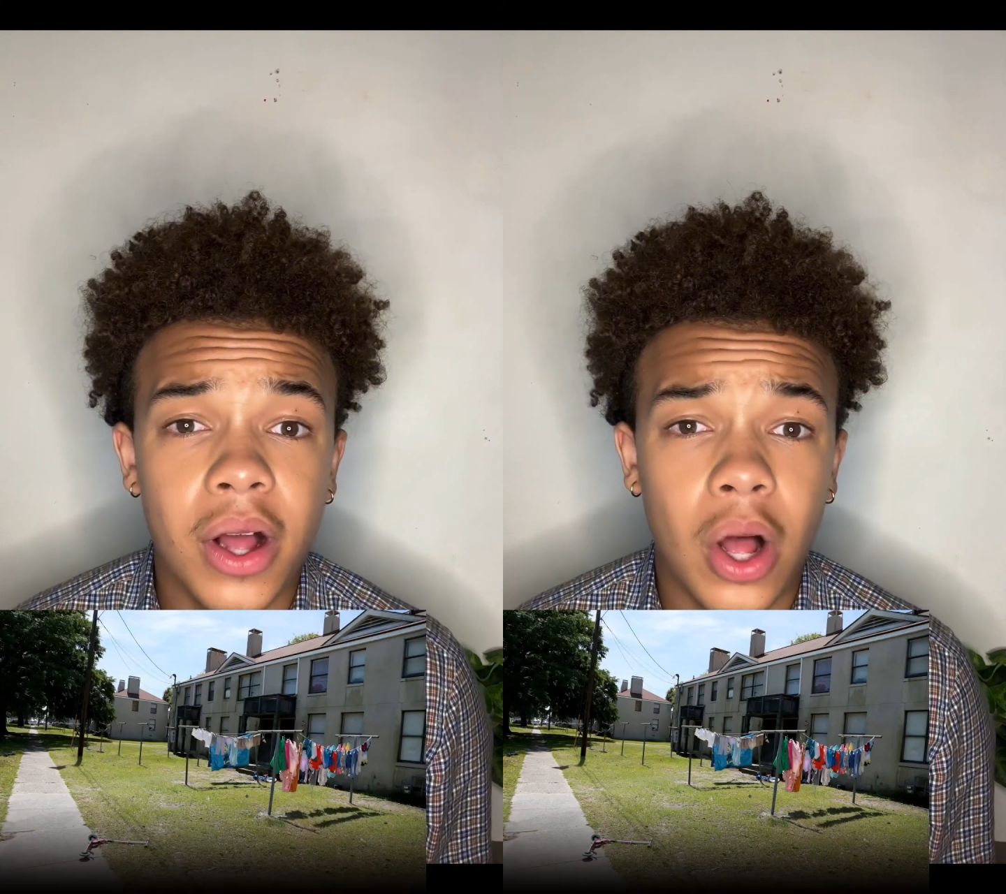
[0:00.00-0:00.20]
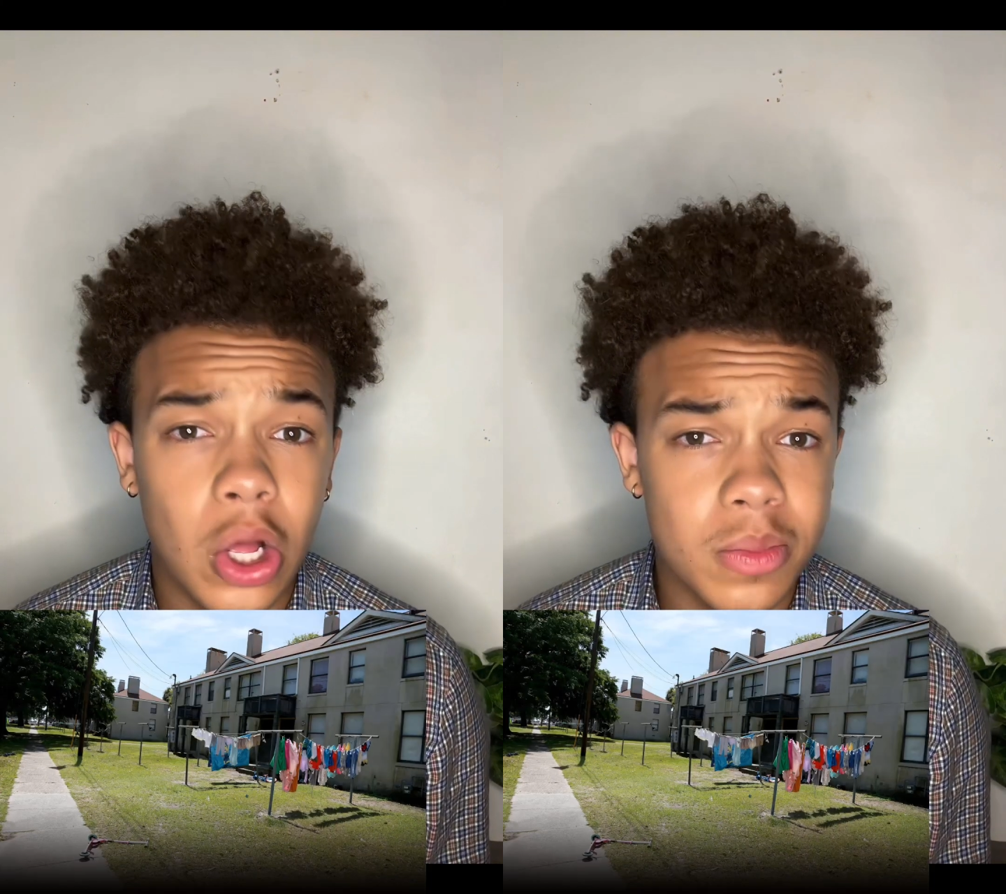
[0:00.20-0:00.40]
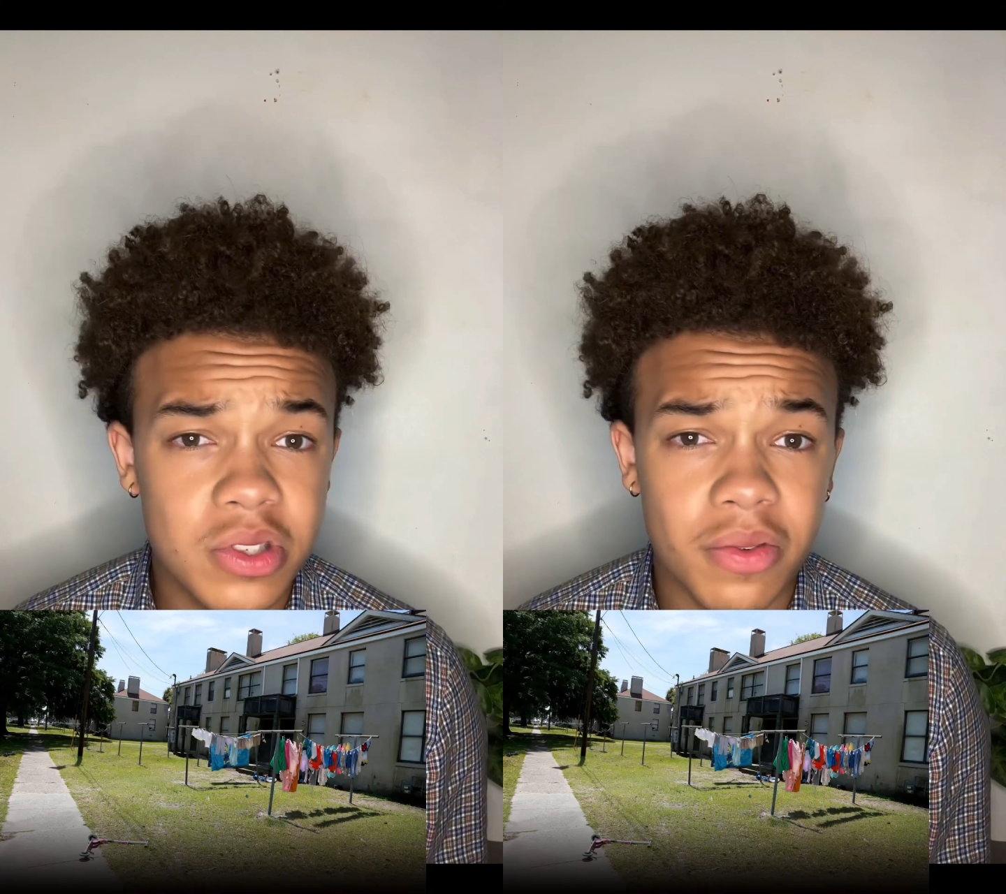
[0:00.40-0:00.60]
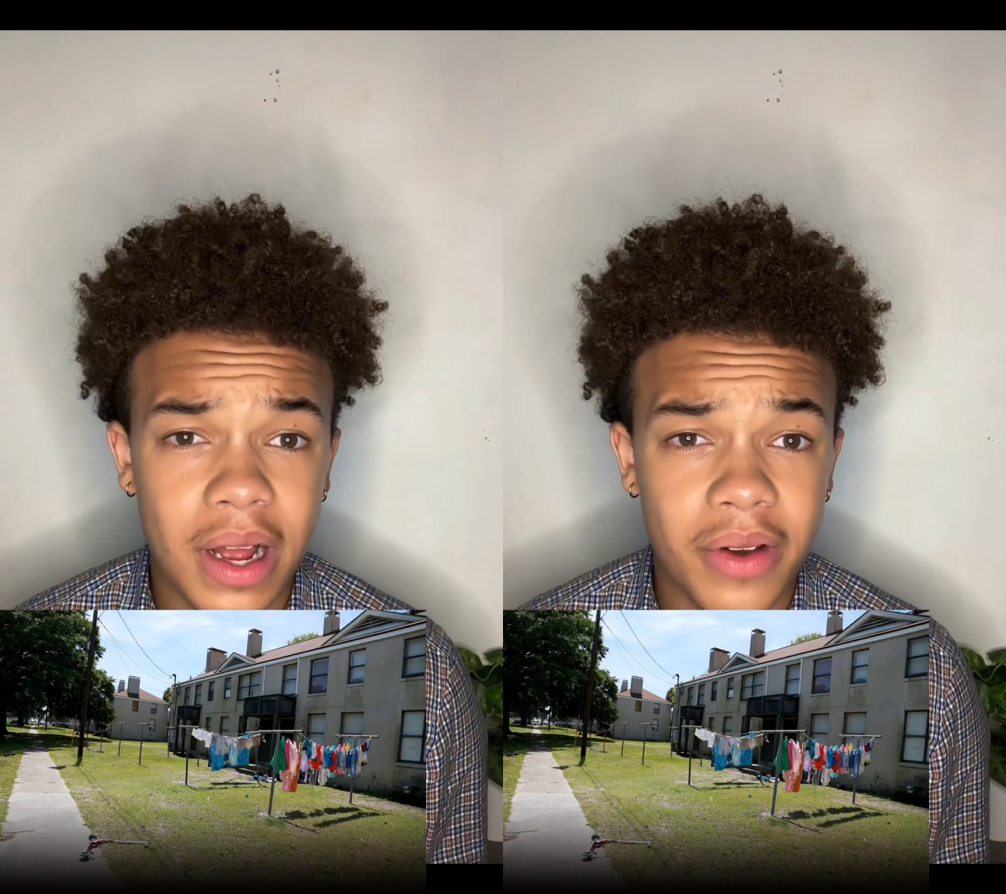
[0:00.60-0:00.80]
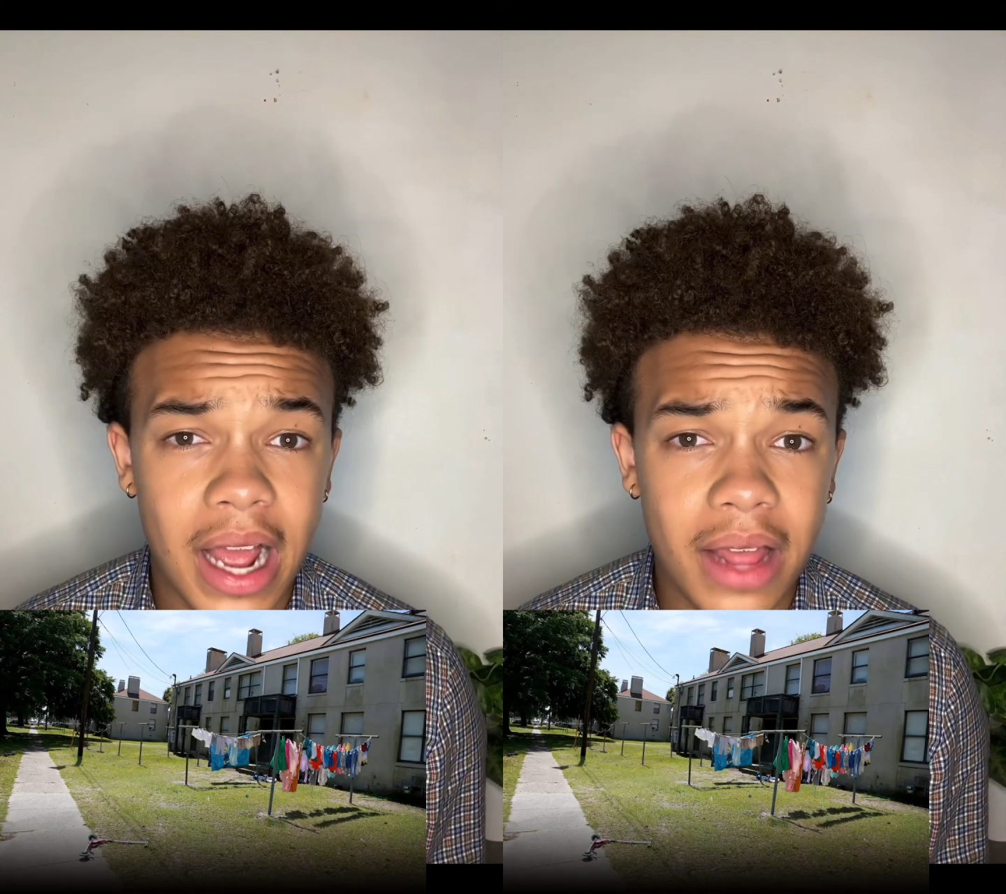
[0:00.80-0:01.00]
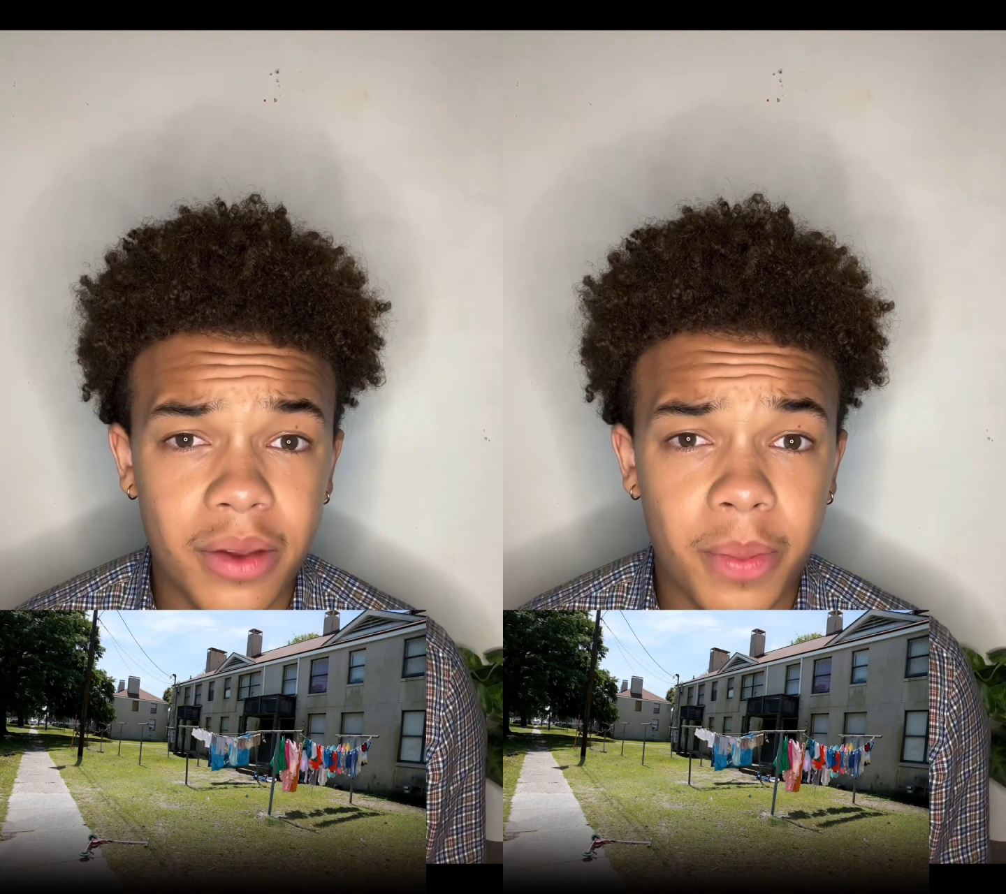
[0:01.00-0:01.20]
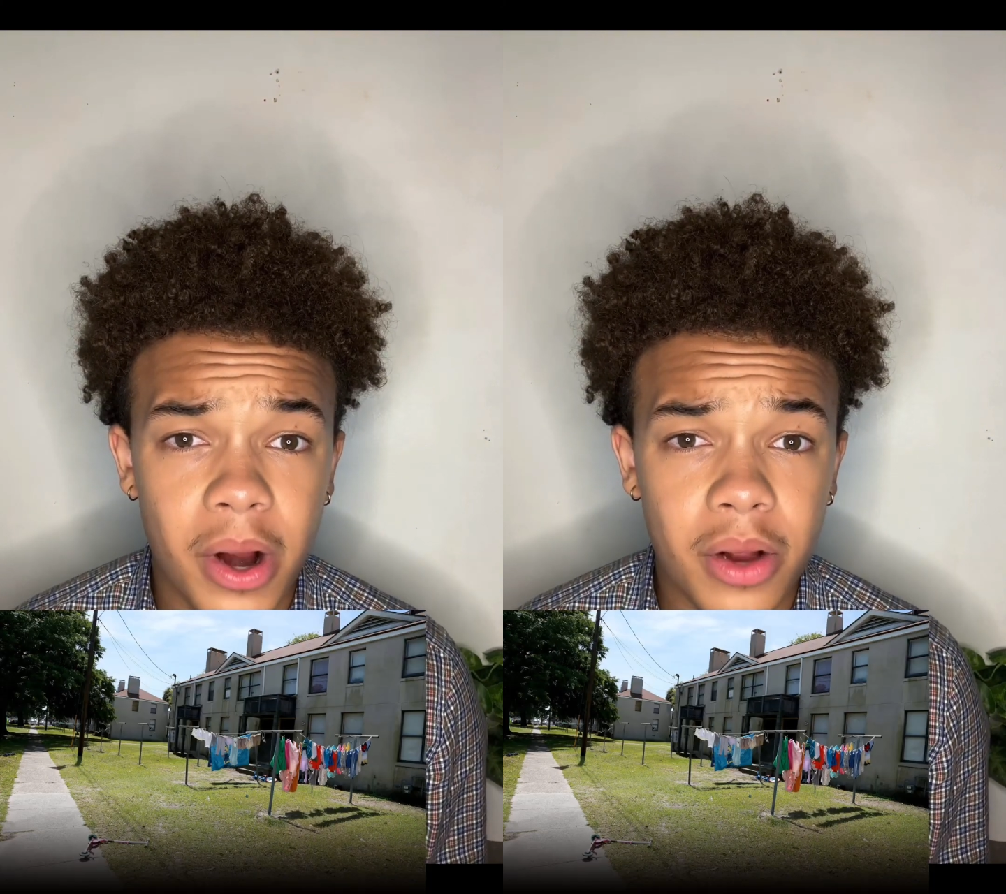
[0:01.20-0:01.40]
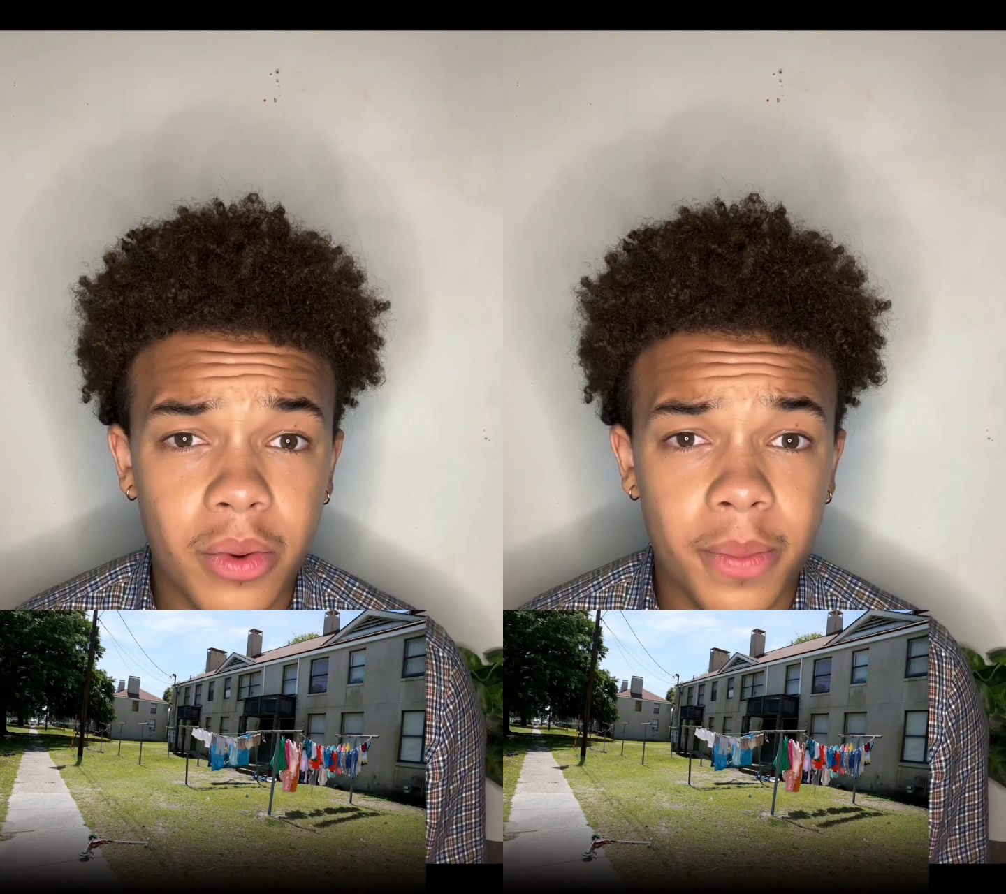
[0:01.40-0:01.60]
Homes around Highland
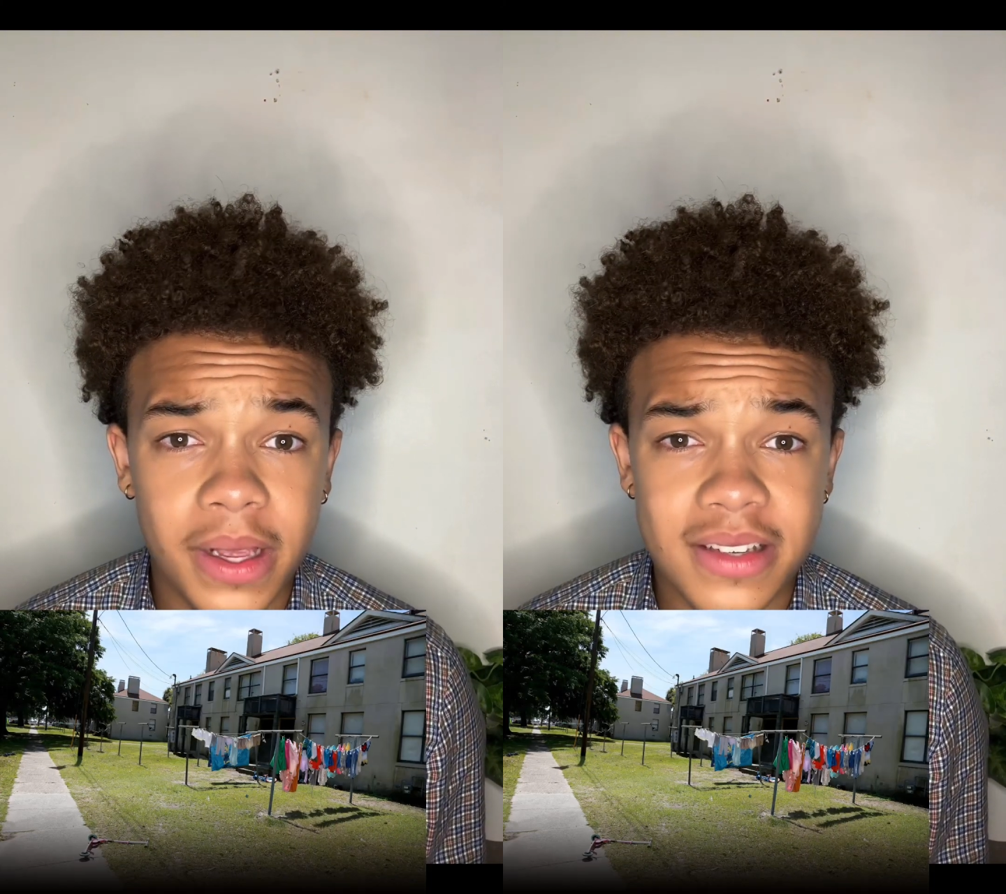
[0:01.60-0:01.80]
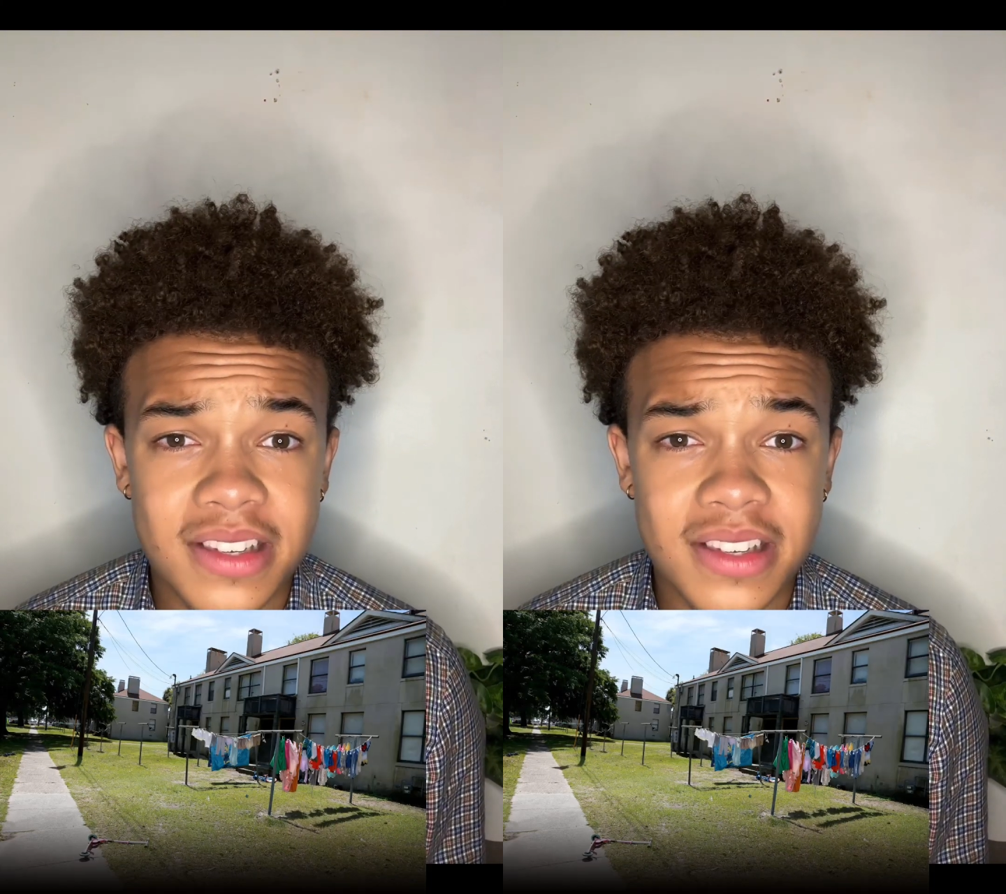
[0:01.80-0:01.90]
Park were being